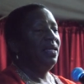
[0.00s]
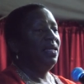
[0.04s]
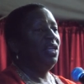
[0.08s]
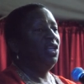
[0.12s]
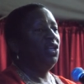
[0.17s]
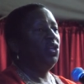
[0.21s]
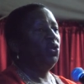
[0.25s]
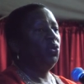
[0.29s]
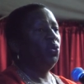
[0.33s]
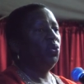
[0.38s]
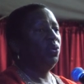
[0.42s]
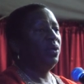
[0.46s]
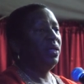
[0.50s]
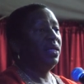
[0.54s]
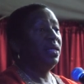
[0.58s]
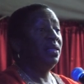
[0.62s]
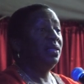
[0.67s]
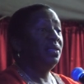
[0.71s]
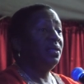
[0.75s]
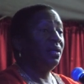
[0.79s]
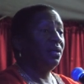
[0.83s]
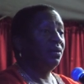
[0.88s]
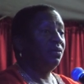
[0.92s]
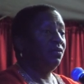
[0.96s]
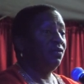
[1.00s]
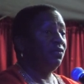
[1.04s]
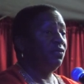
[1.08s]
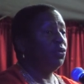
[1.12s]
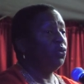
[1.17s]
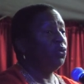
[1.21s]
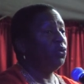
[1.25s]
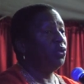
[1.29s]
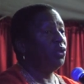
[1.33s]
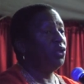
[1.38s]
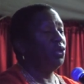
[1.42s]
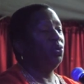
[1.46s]
you know, Indian
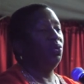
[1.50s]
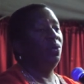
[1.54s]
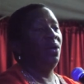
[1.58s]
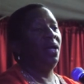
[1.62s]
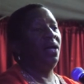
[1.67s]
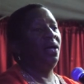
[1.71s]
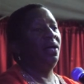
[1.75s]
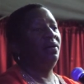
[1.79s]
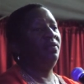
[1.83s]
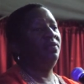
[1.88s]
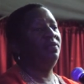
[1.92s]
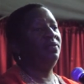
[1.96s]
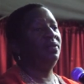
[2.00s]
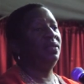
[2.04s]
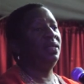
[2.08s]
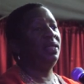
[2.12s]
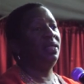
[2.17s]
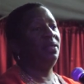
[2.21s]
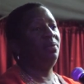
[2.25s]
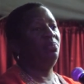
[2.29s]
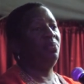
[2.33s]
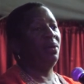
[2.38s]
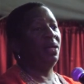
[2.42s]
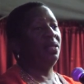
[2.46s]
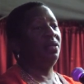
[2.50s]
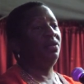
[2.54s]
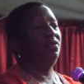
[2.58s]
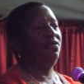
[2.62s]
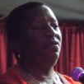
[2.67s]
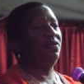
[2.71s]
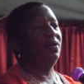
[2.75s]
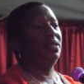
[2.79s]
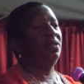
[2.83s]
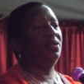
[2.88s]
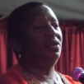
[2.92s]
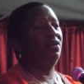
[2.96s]
food. You have the
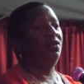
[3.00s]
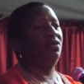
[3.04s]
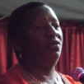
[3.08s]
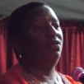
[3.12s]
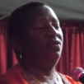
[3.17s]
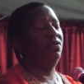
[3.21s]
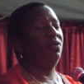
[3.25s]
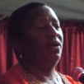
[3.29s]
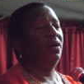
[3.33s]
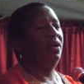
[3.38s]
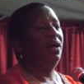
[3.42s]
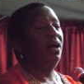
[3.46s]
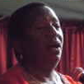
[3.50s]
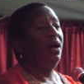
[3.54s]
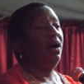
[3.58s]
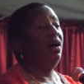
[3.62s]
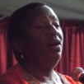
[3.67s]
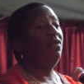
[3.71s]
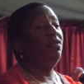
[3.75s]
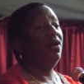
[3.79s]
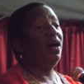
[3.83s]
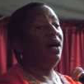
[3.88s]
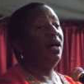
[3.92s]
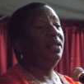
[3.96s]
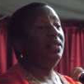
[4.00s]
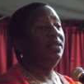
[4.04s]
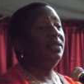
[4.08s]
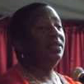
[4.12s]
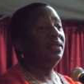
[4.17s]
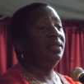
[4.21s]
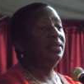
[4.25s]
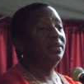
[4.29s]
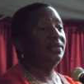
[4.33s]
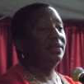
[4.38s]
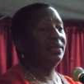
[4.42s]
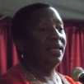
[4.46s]
benefit of of
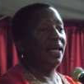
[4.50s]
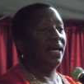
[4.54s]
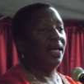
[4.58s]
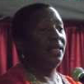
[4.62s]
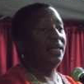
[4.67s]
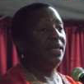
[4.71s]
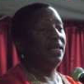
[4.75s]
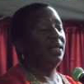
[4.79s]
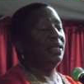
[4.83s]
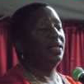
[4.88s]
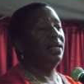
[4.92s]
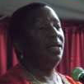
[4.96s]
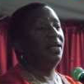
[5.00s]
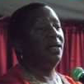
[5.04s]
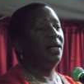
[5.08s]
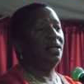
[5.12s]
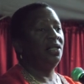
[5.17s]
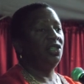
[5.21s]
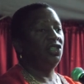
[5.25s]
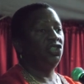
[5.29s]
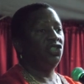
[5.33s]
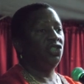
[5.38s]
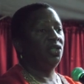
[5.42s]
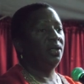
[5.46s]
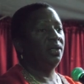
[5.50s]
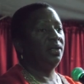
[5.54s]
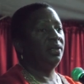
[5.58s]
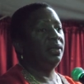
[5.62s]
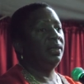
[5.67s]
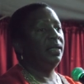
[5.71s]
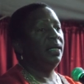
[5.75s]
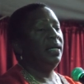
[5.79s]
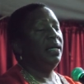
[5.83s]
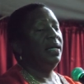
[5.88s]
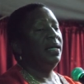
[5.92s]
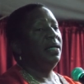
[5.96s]
understanding the culture.
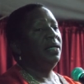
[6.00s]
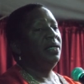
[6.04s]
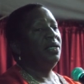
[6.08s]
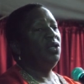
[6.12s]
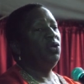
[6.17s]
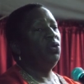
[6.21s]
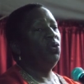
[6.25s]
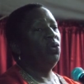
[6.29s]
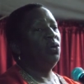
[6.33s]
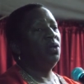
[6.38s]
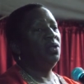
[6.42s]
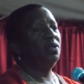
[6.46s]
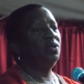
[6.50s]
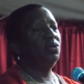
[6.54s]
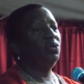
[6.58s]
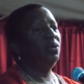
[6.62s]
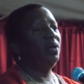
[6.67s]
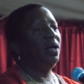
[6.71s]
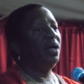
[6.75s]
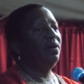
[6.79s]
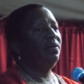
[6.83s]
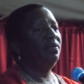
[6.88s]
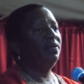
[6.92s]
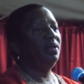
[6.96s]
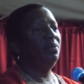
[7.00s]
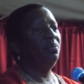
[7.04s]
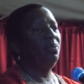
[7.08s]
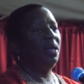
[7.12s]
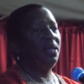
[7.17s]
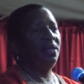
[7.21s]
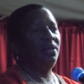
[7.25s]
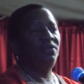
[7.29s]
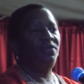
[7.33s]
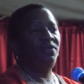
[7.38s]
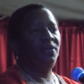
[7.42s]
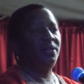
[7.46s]
You also have the
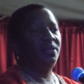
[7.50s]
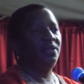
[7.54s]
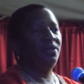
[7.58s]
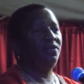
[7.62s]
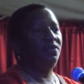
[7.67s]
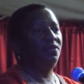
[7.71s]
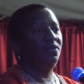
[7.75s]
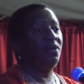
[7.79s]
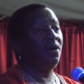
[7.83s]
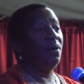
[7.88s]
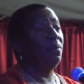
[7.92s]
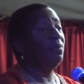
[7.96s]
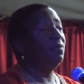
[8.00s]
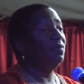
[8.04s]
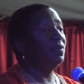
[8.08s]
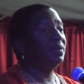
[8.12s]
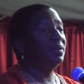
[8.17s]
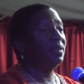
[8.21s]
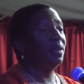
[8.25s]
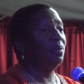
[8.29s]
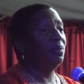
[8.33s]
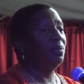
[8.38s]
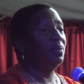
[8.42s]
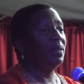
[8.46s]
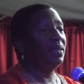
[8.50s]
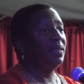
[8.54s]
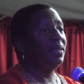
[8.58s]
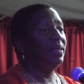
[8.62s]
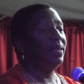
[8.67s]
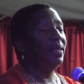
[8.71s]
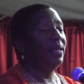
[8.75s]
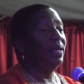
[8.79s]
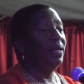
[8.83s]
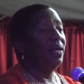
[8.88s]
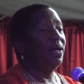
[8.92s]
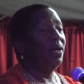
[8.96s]
benefit of
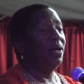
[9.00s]
comfortably